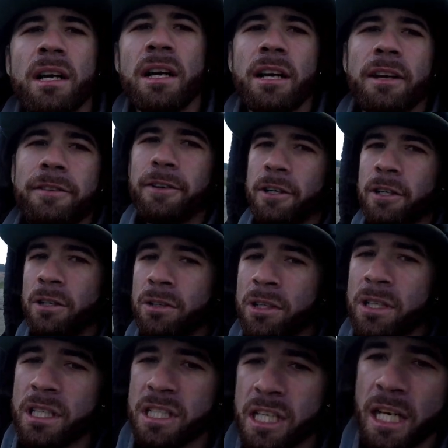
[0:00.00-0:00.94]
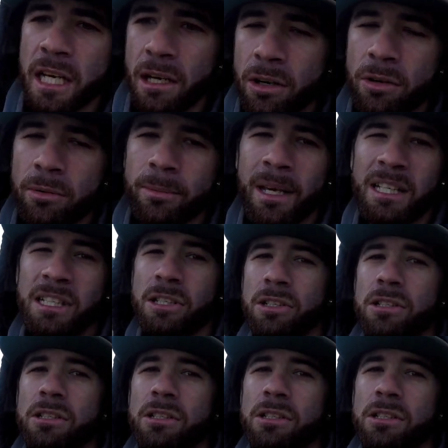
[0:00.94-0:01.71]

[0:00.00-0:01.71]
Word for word: If you're new to the channel, make sure you